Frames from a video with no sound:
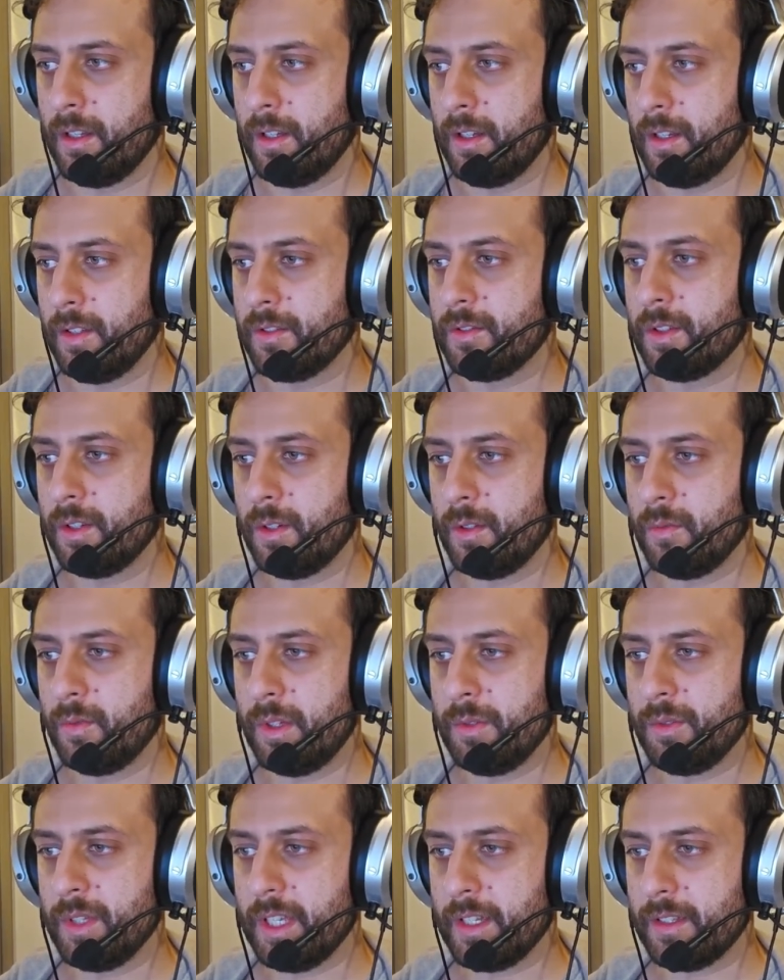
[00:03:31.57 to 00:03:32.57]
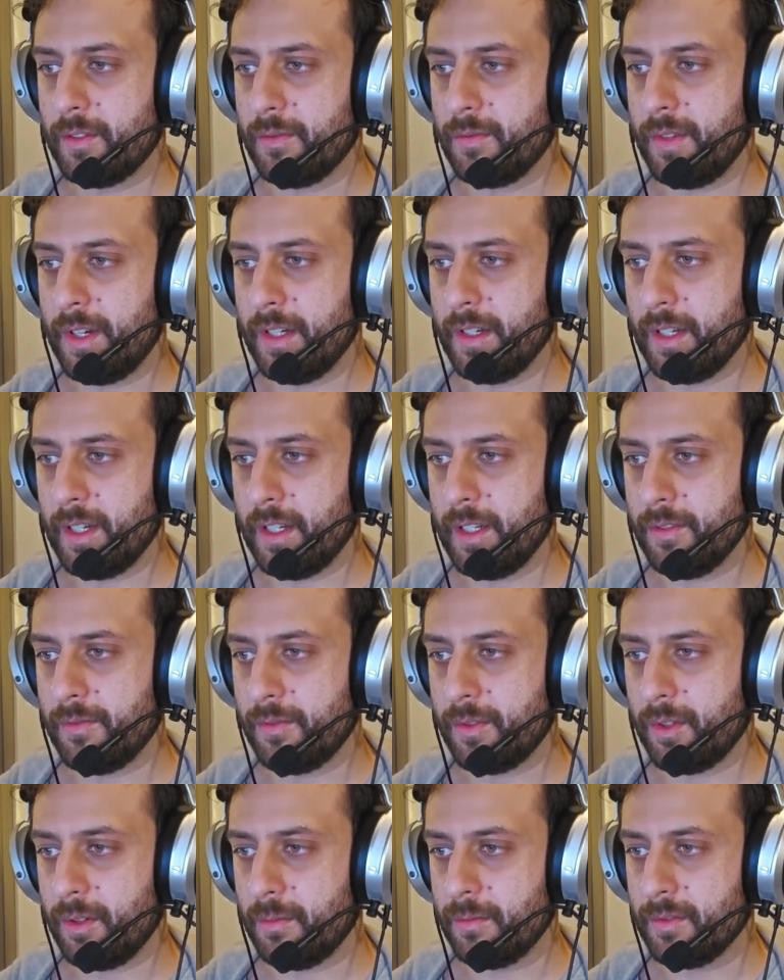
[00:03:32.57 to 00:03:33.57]
So when we get the Fahrenheit
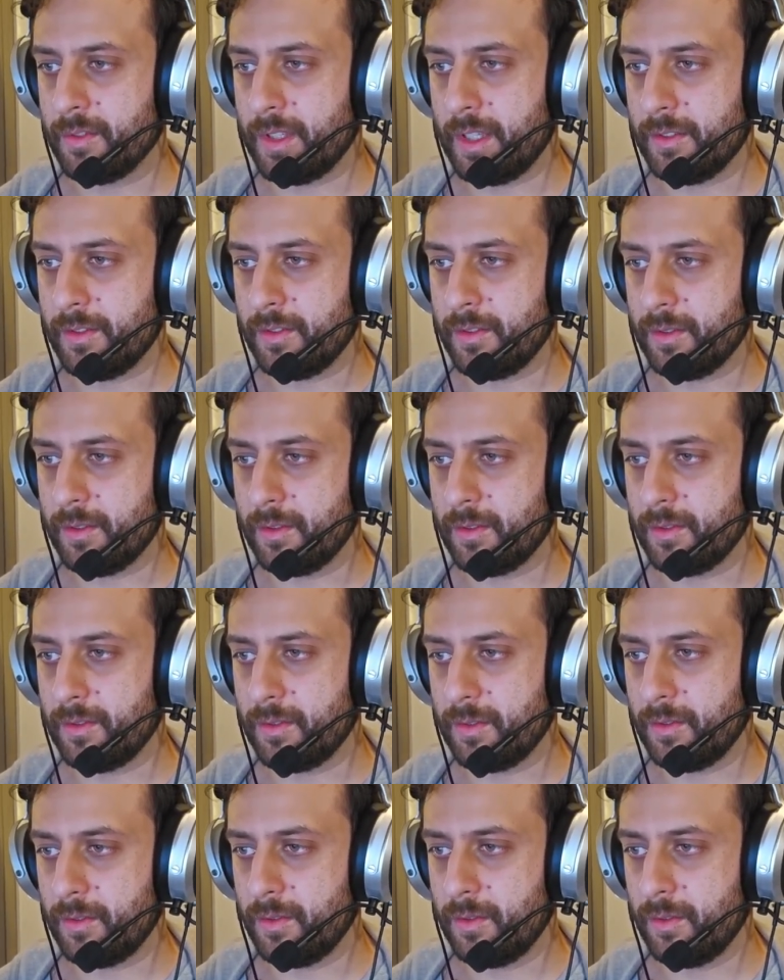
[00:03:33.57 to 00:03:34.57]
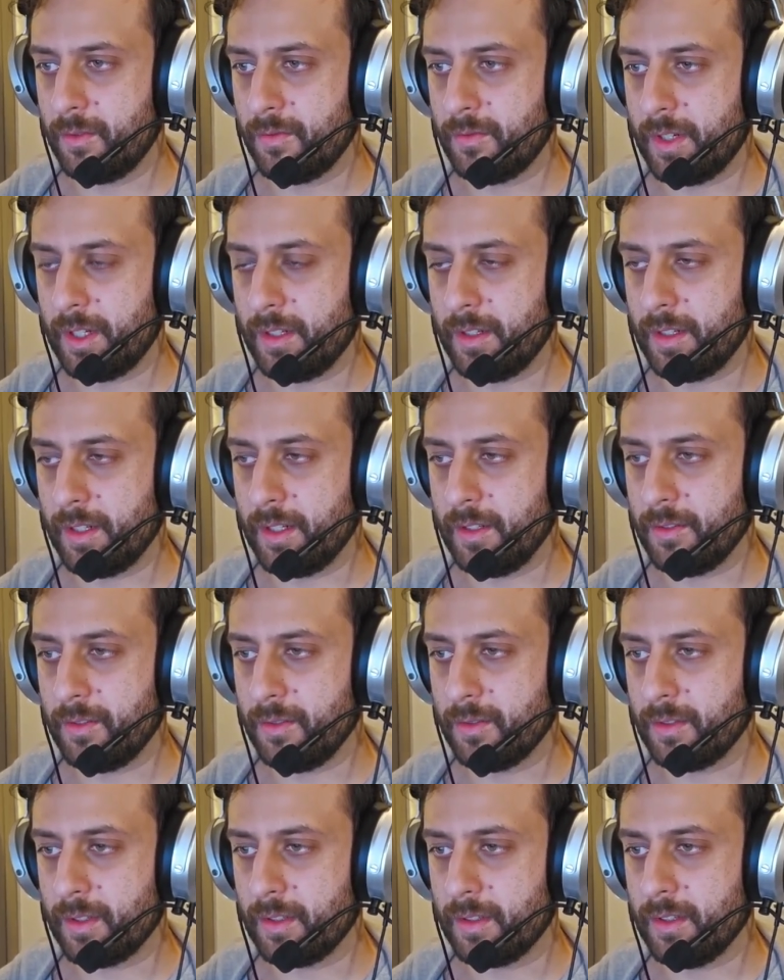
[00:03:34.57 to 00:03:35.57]
from Celsius to Fahrenheit
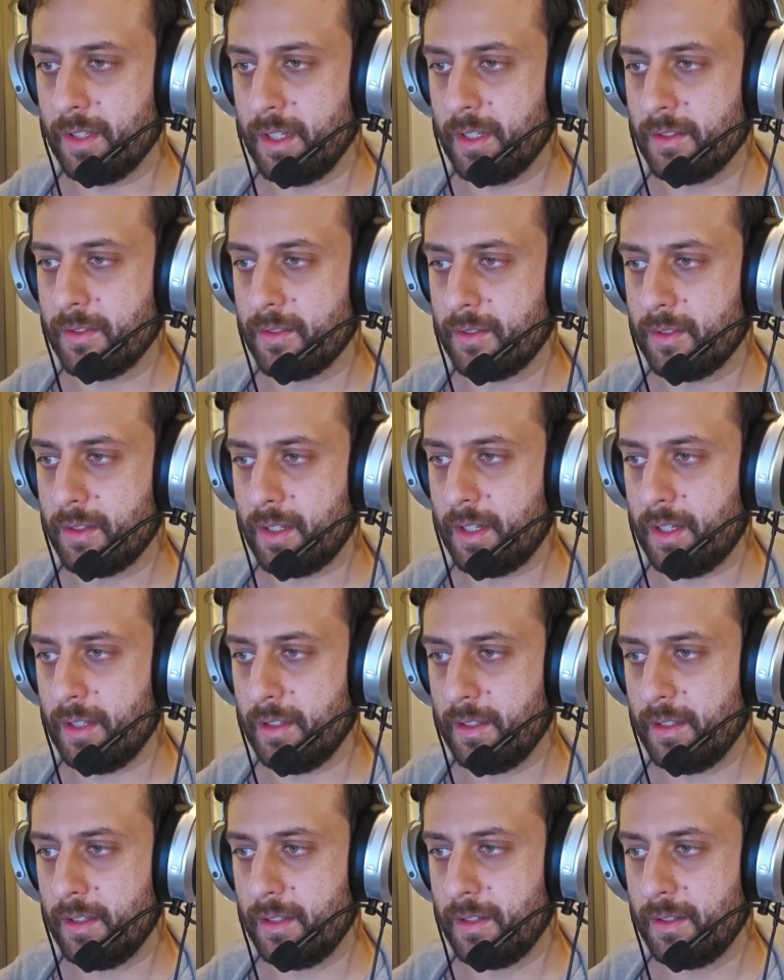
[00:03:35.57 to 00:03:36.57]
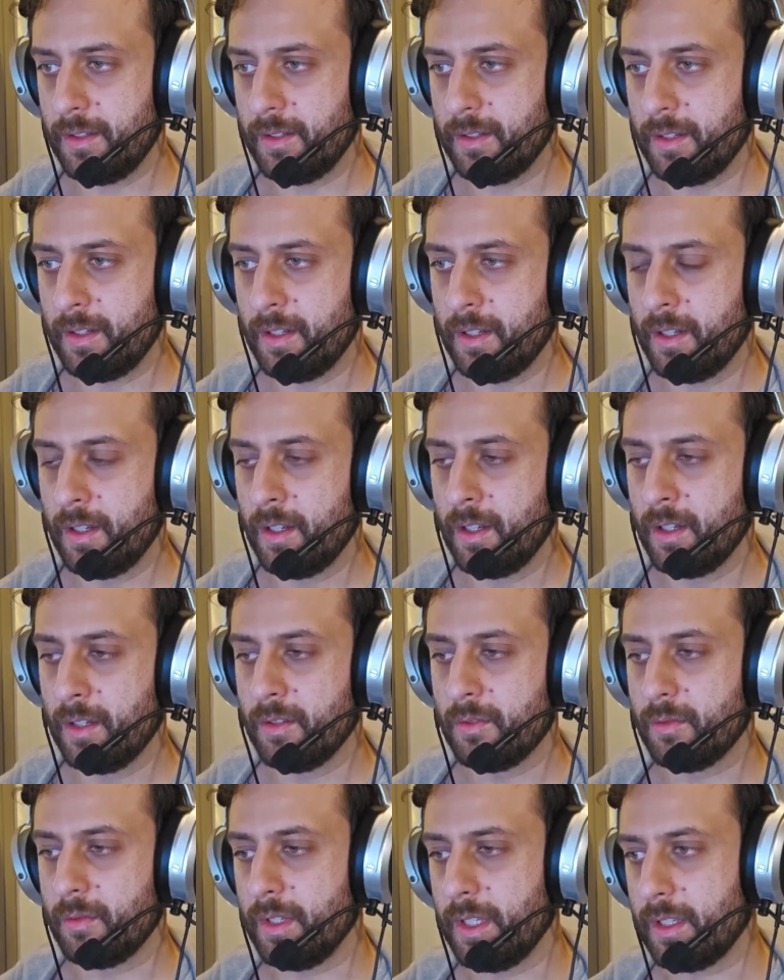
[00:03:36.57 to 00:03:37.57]
using text, then
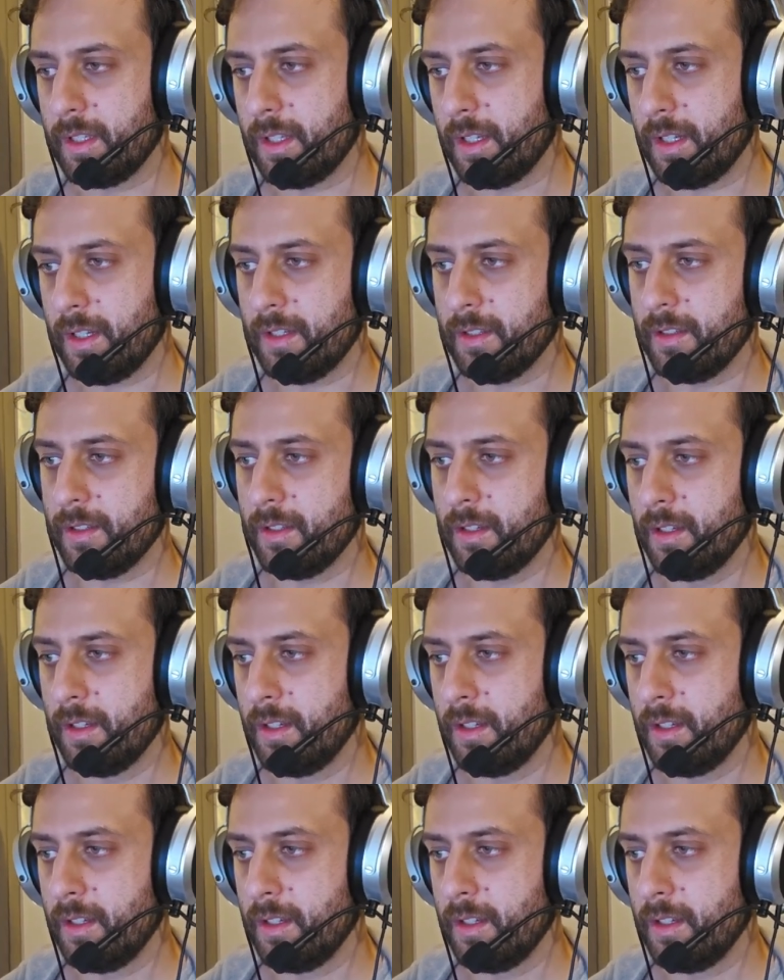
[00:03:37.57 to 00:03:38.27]
we can